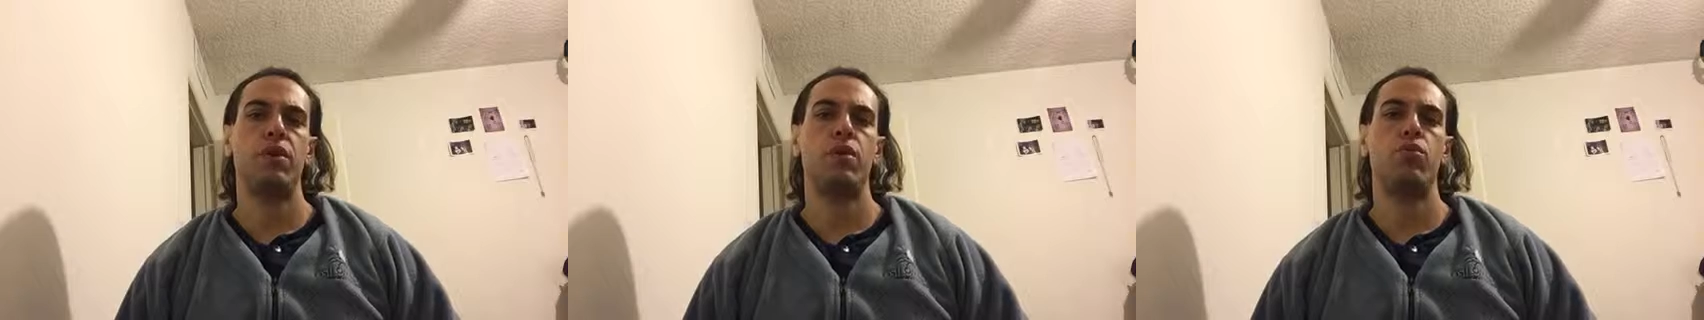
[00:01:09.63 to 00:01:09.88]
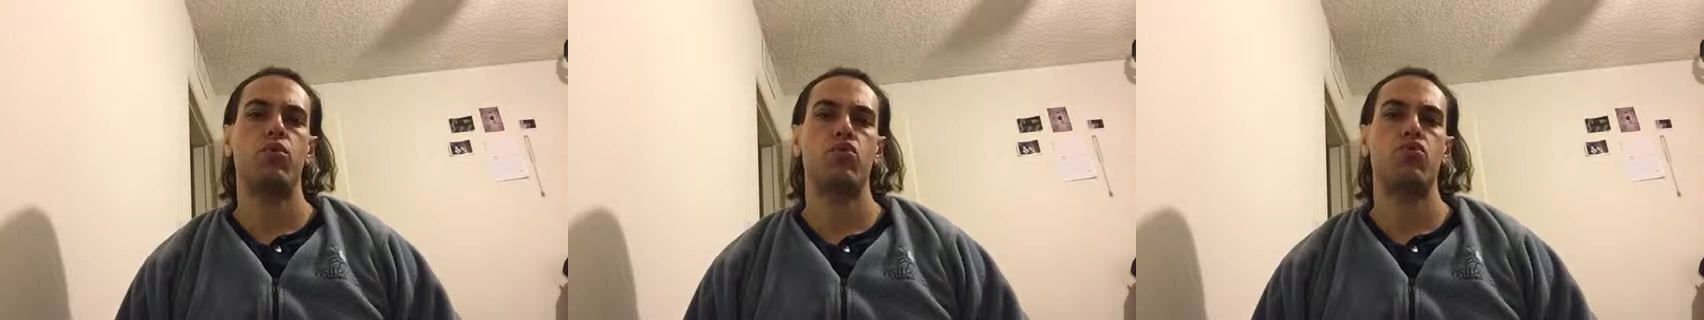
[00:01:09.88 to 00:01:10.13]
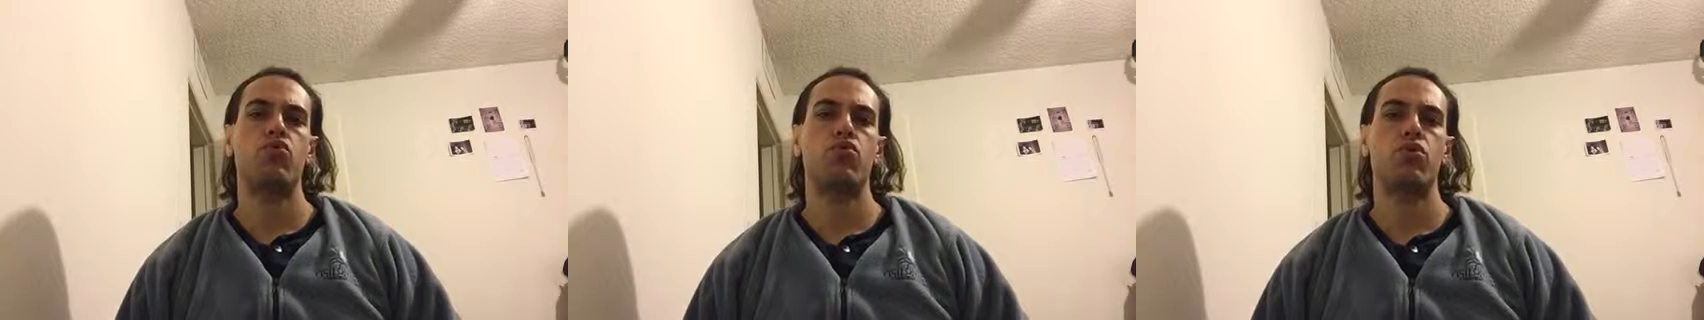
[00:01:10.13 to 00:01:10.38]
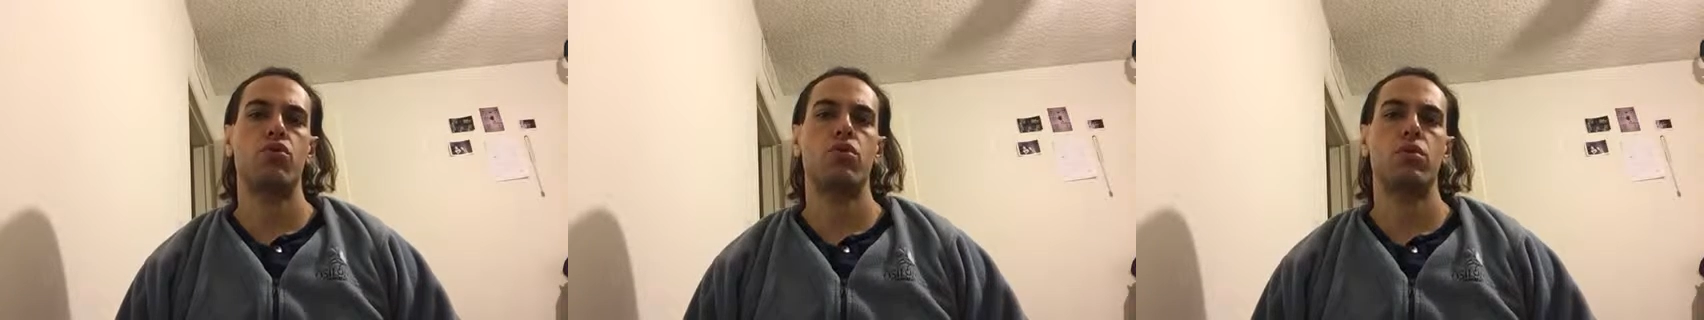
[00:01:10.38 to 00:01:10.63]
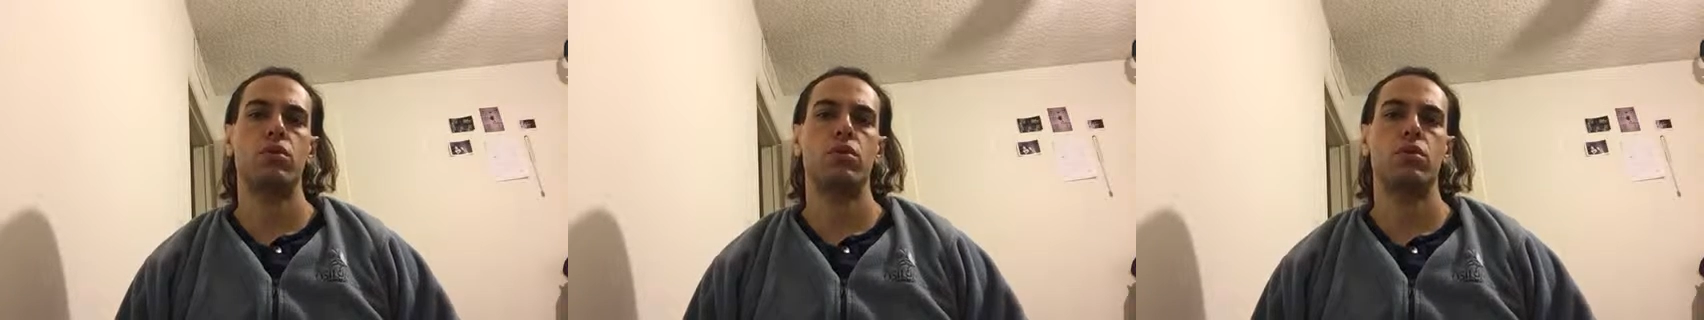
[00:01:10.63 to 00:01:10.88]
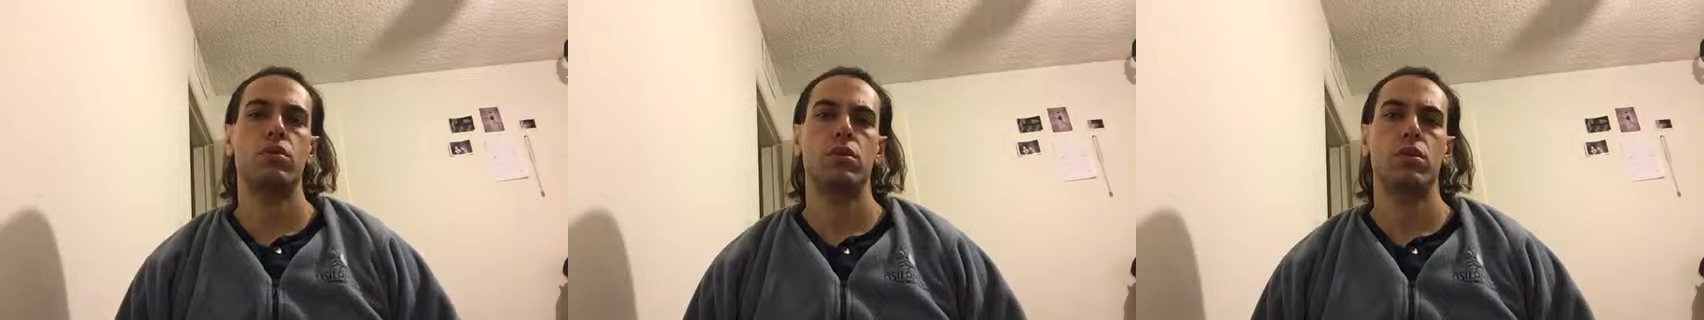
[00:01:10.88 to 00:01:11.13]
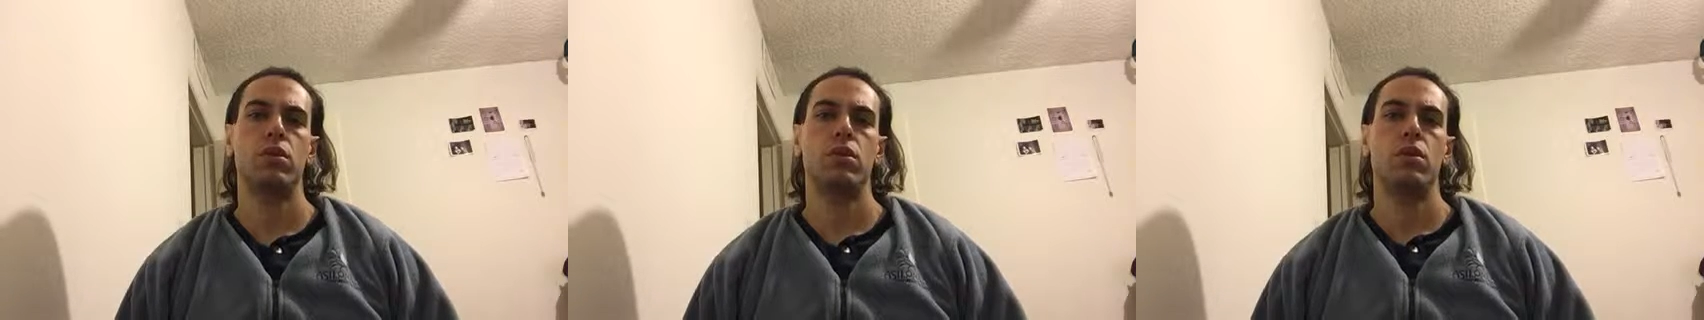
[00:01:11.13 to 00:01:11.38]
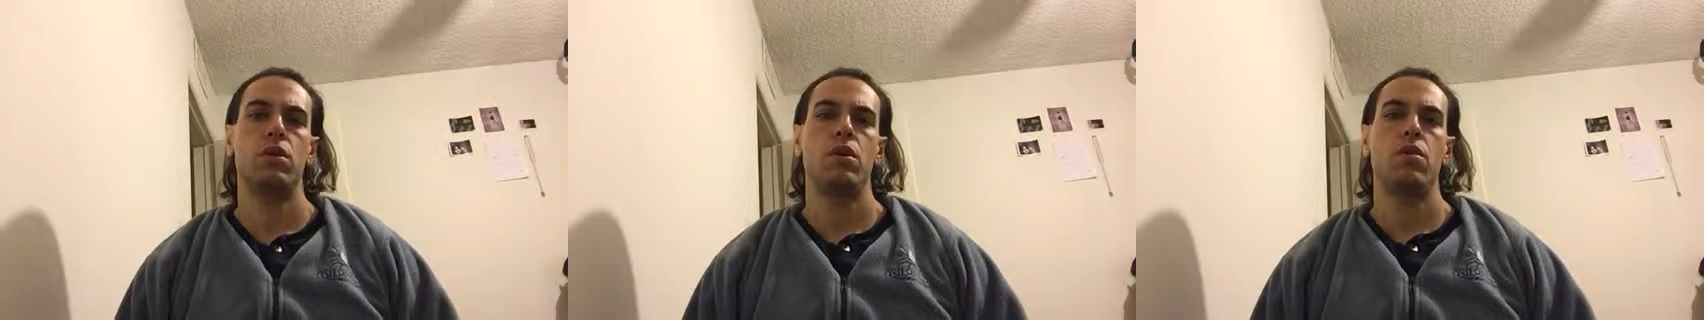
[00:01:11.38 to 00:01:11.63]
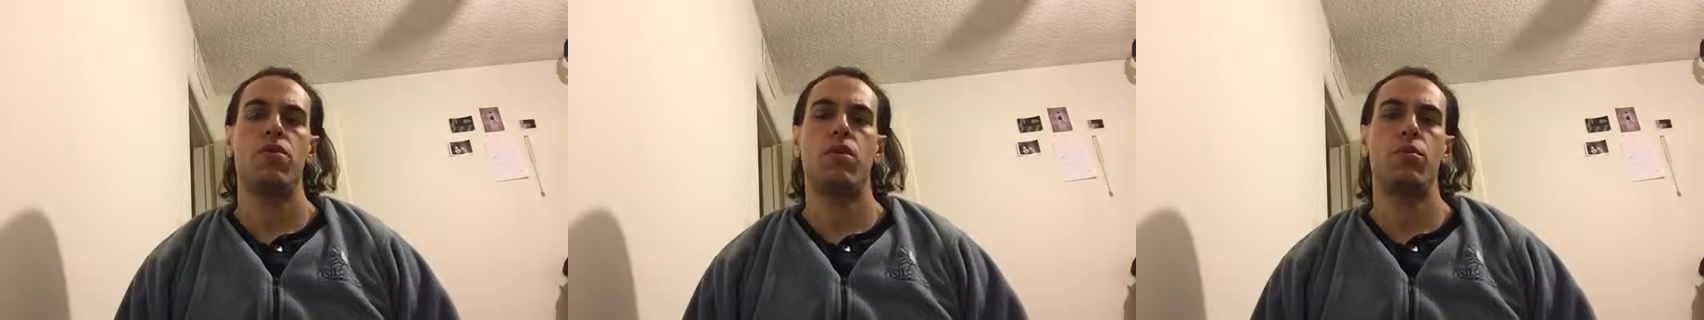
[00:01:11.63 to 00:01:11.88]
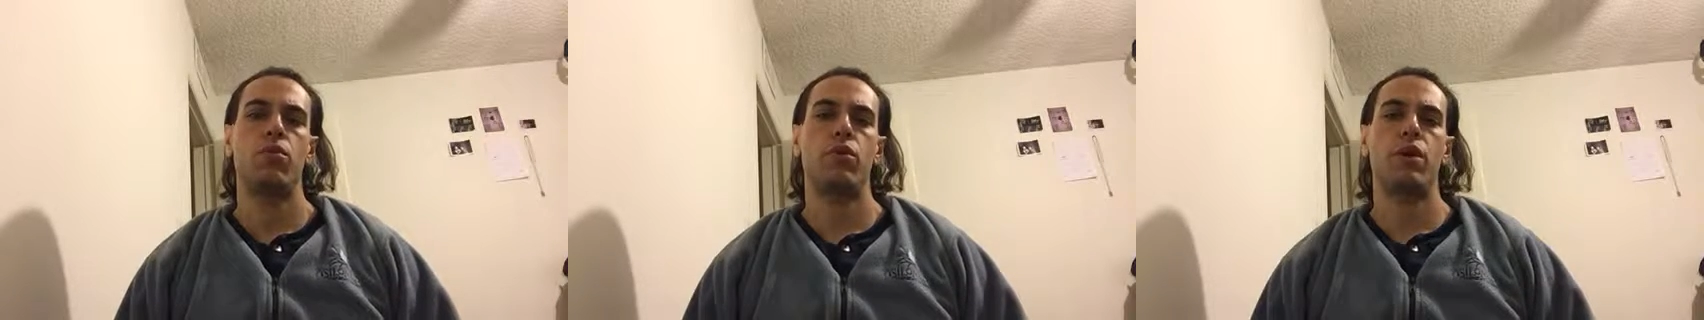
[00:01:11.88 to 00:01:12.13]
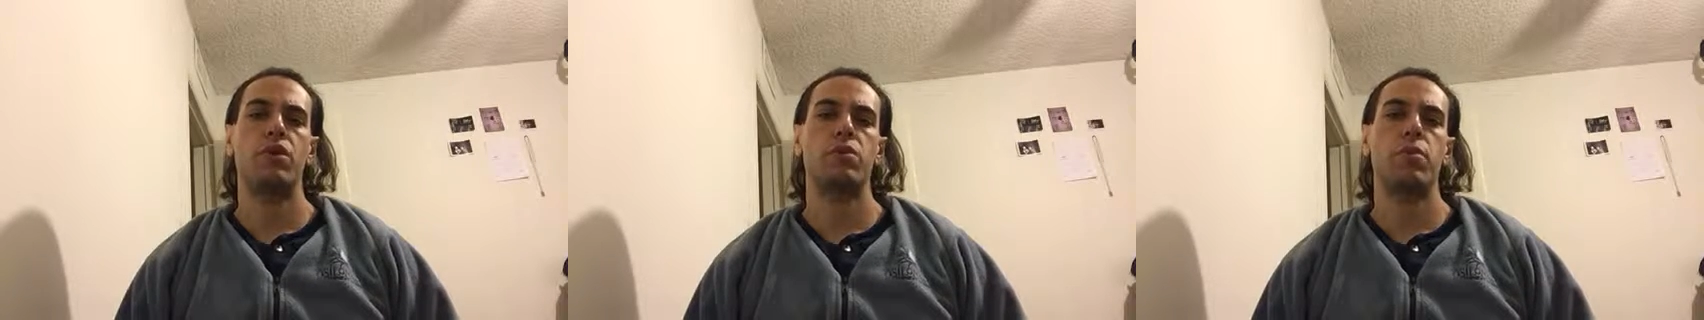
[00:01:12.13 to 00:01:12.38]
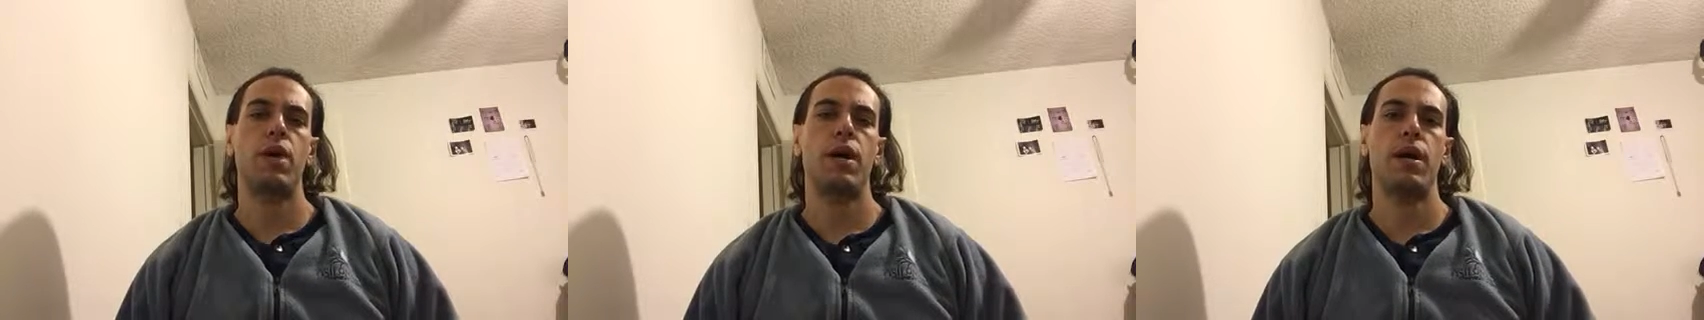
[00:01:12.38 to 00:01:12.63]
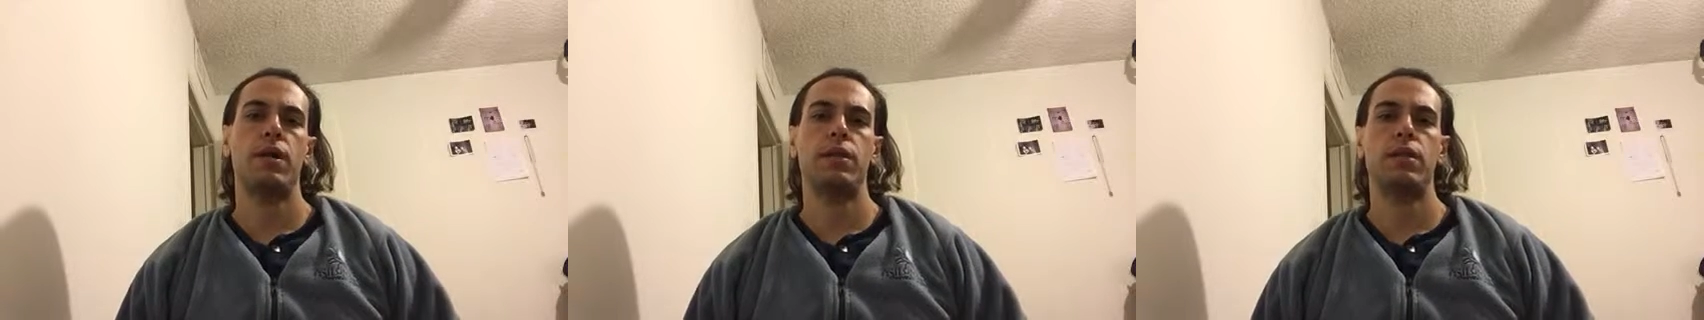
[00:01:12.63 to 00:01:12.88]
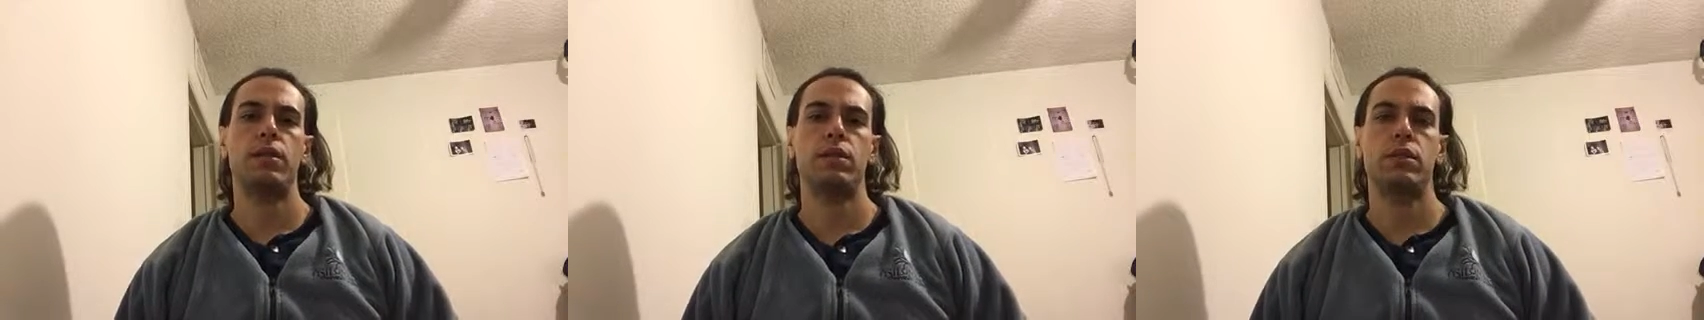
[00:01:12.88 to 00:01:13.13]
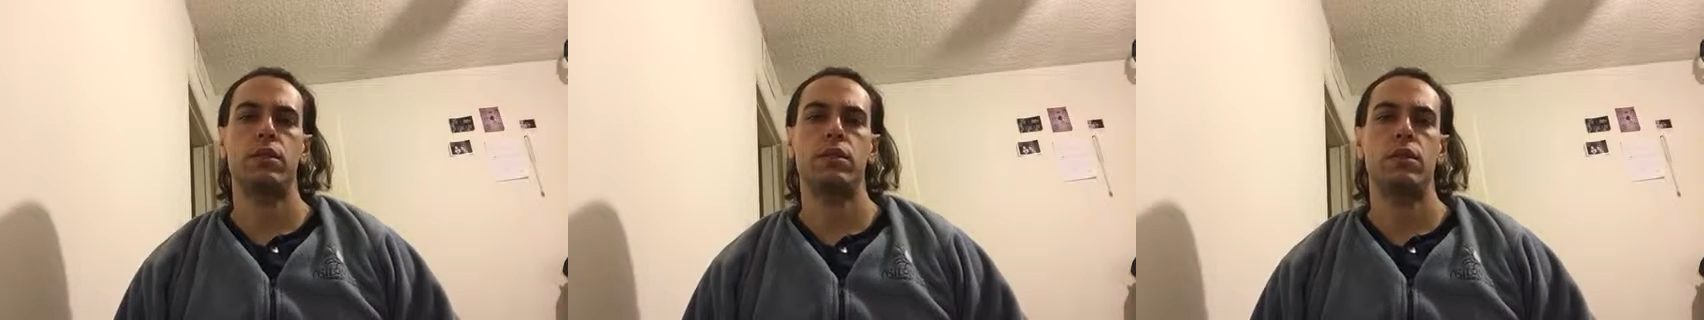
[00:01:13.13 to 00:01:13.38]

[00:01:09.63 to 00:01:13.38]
far more strong, far more expand